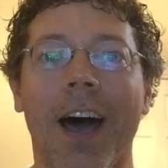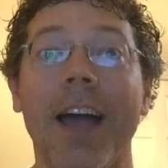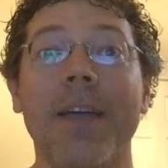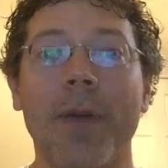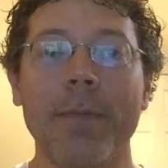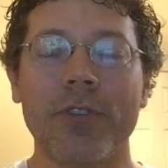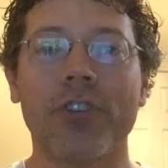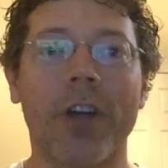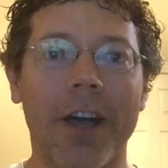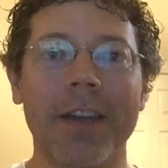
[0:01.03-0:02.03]
Hi, my name is
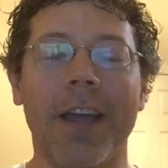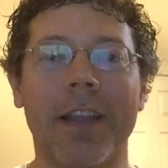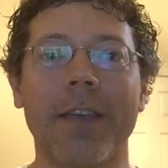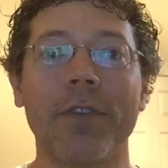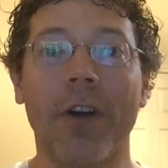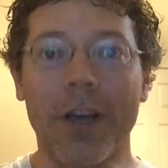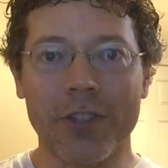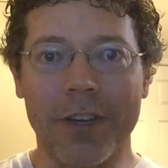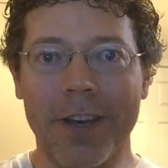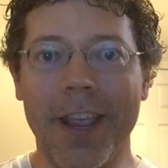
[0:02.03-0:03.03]
John. I live in
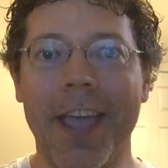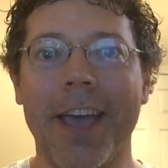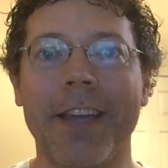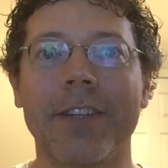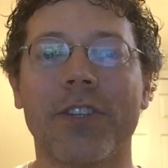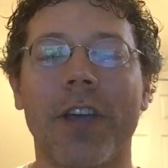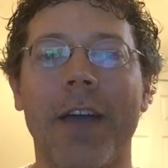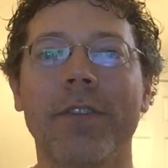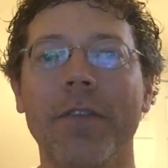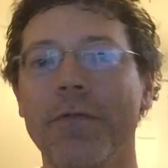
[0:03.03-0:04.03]
Austin, and
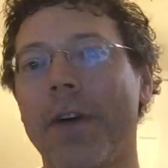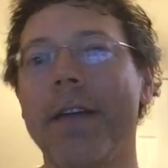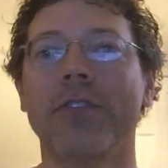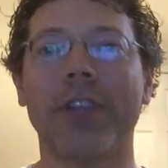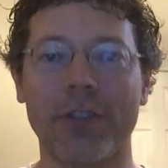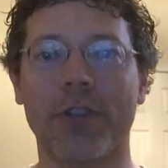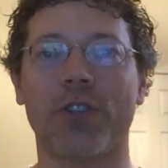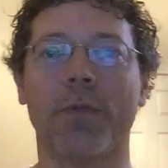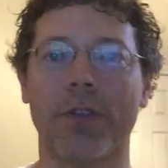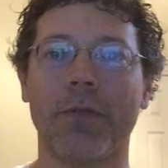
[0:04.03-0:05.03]
I've done 5
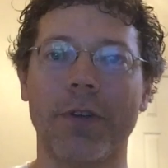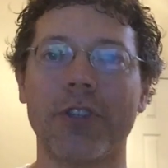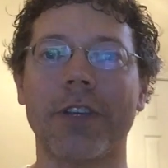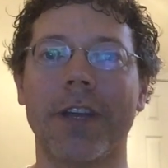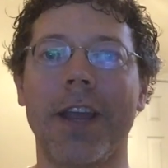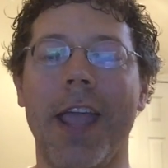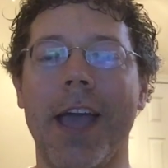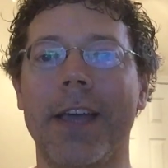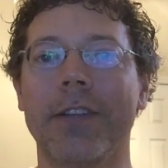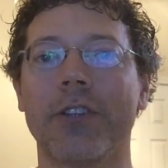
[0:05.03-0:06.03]
sessions with Kristen.
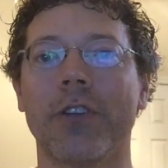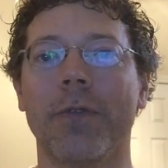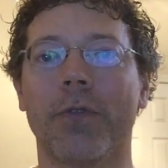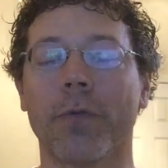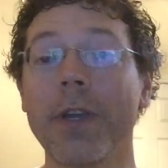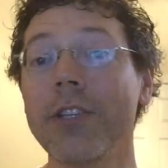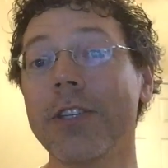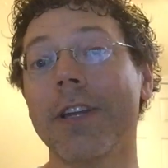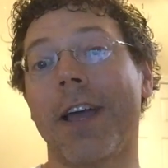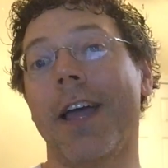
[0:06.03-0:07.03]
And the
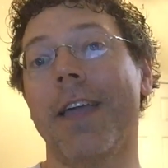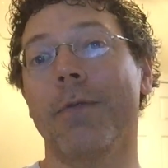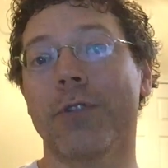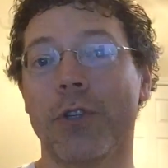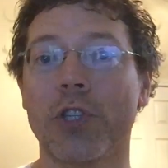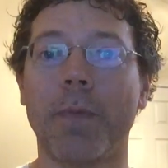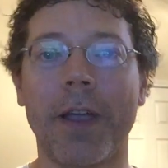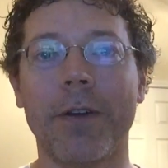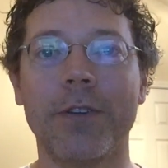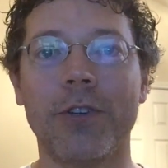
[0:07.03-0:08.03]
reason I was
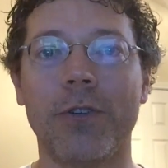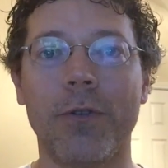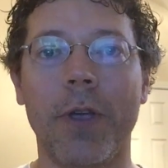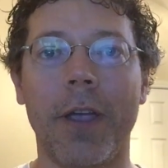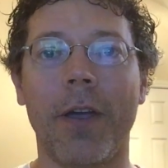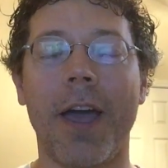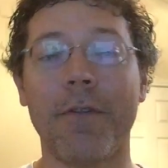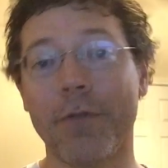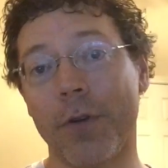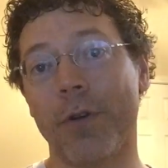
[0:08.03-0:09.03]
inspired to
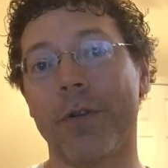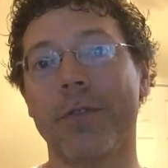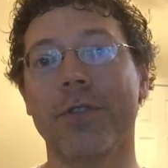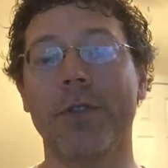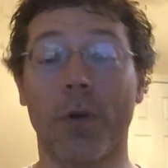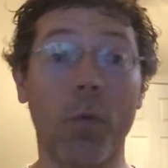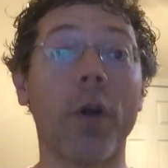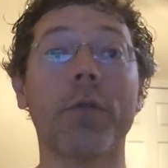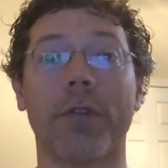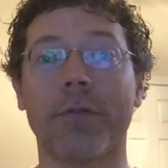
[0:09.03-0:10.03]
have her or
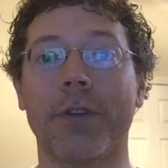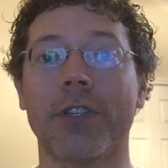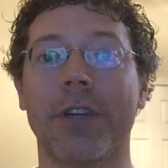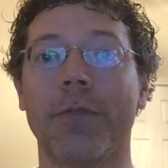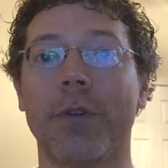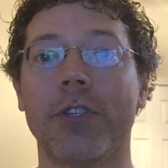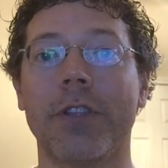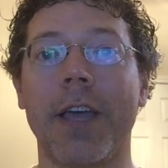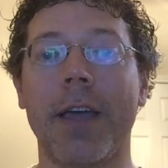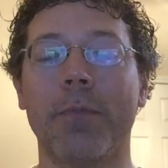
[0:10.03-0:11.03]
work with Kristen
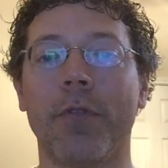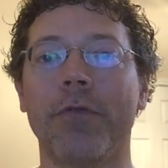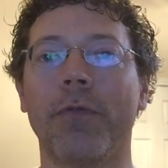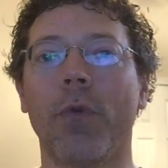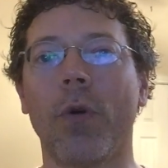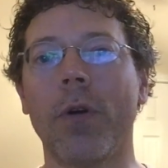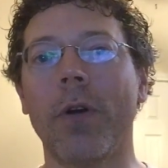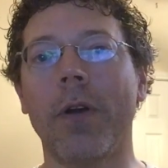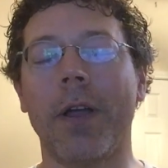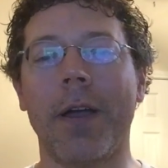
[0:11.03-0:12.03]
was that
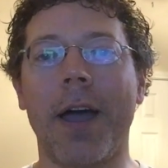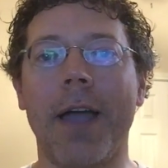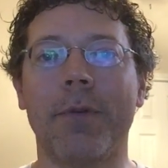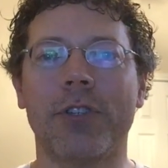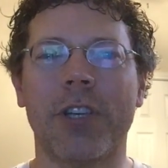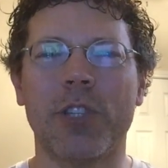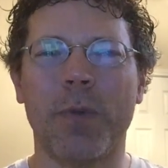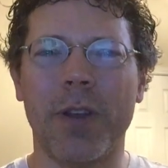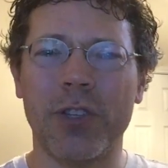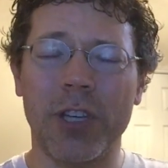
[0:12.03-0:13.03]
before I was
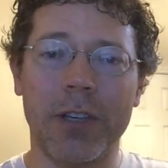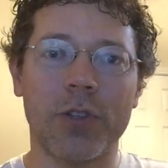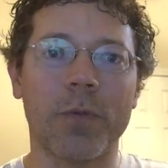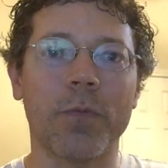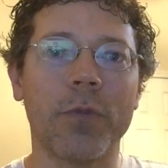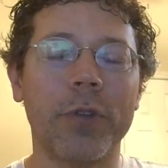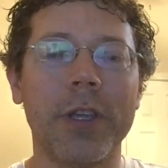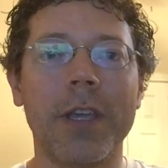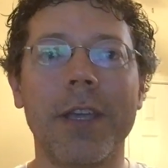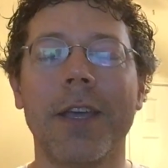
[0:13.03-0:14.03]
experiencing some
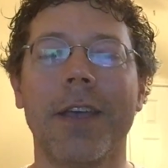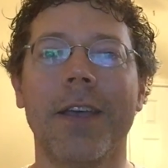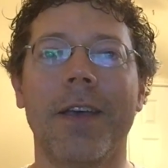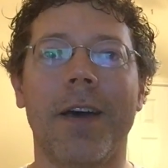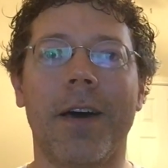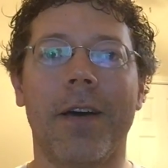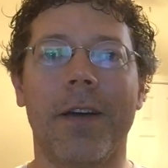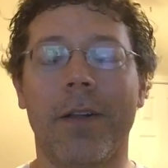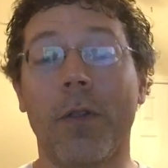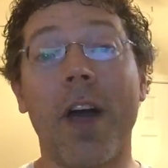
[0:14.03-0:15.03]
really
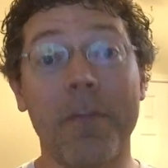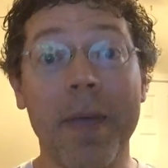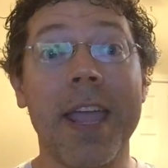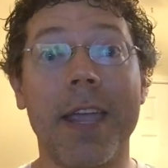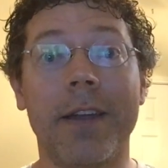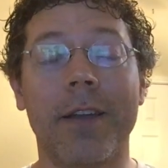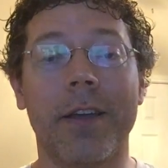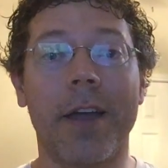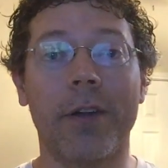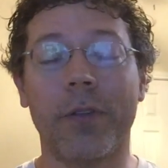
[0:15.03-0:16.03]
a lot of pain,
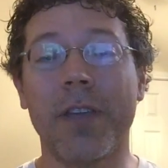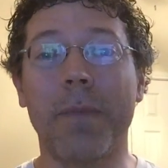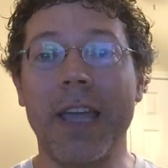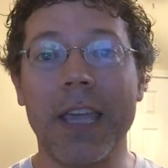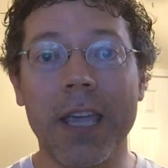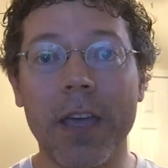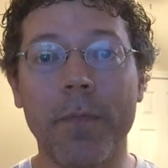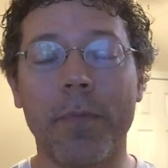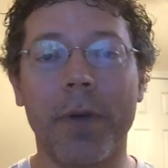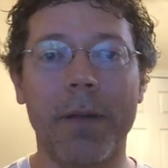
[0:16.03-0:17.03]
not only in my
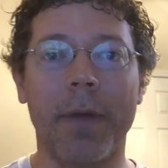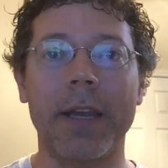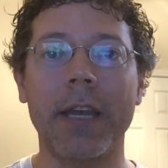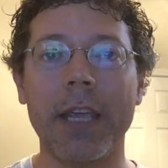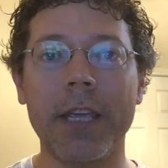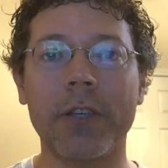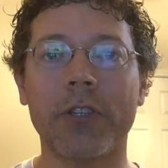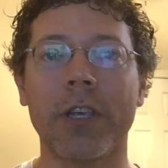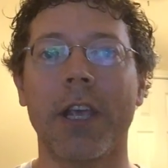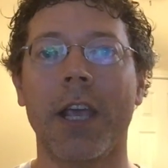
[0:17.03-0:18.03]
hip but in my
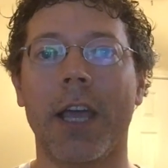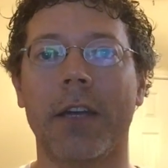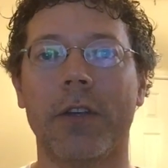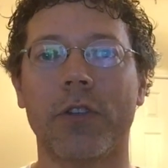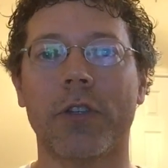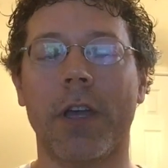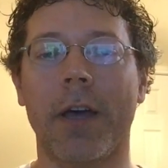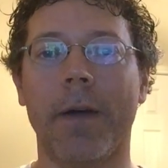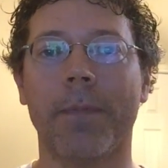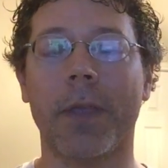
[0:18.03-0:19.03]
knees, and
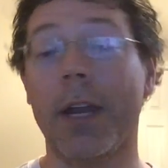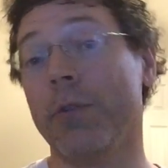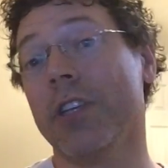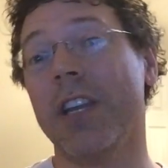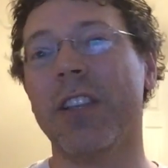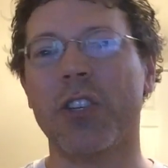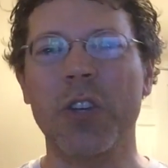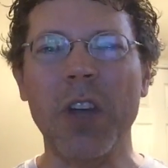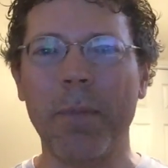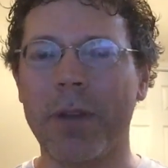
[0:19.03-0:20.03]
I was getting this
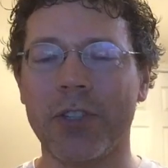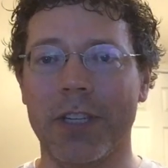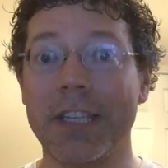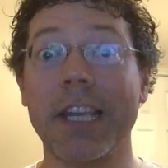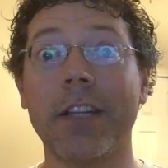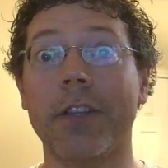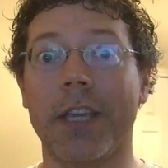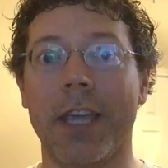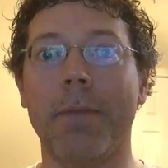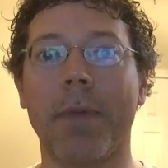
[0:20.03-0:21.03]
numbness and
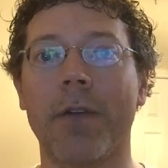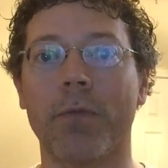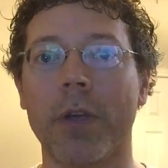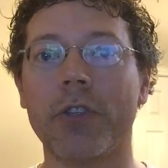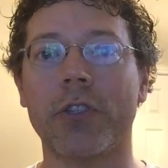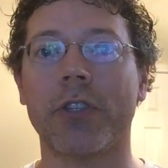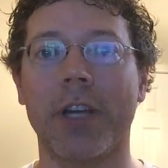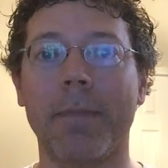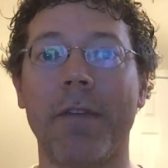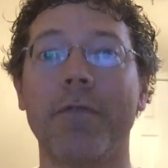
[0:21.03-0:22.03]
tingling in my wrists
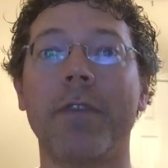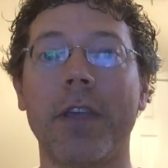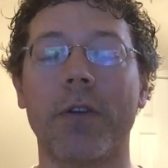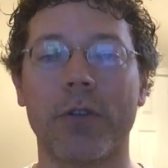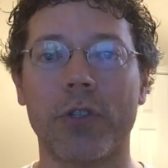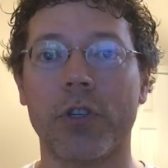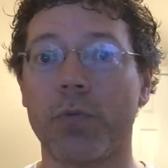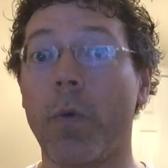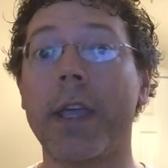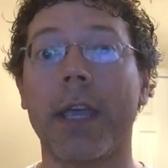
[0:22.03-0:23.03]
and in my fingers,
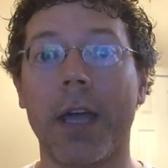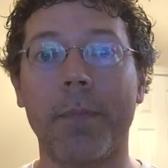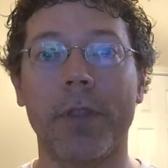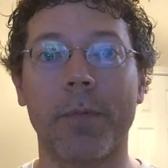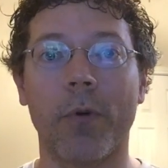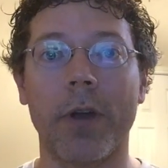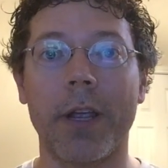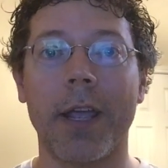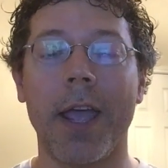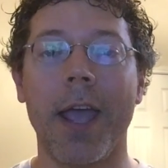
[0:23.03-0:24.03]
just waking up in the morning.